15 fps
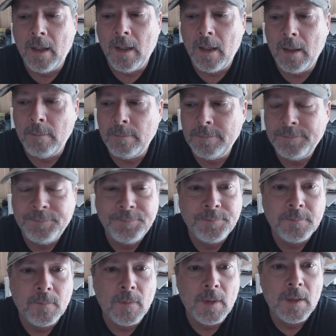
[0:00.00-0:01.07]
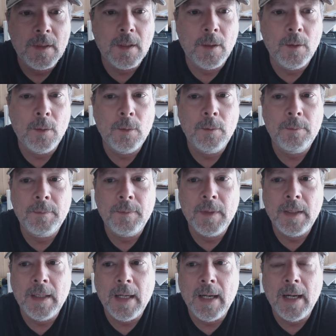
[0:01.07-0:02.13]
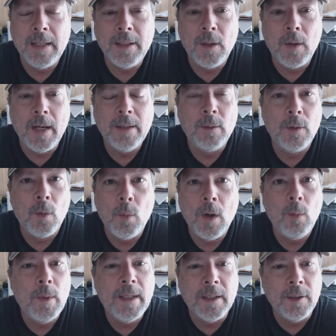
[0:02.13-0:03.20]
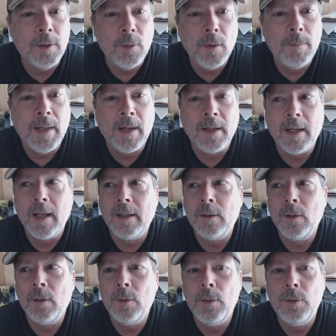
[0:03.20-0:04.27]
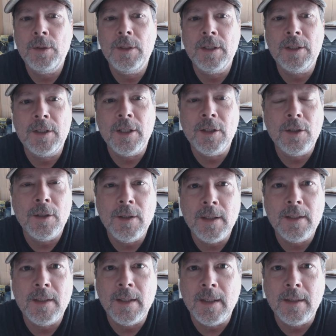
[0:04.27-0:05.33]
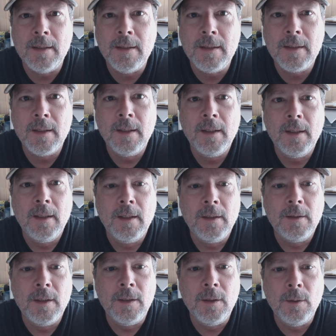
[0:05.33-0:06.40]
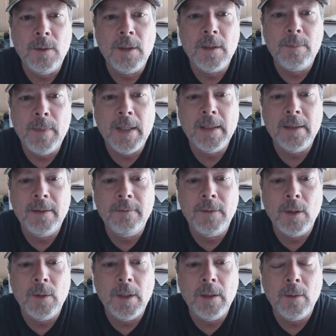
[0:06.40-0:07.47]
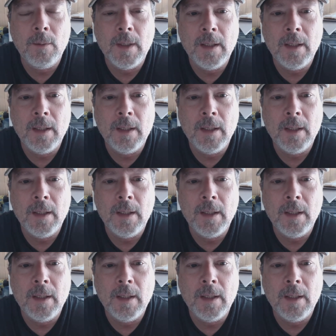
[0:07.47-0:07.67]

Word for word: um, so, uh, you know, I don't know what we can do about it. I don't know whose decision this is to do this mail-in voting or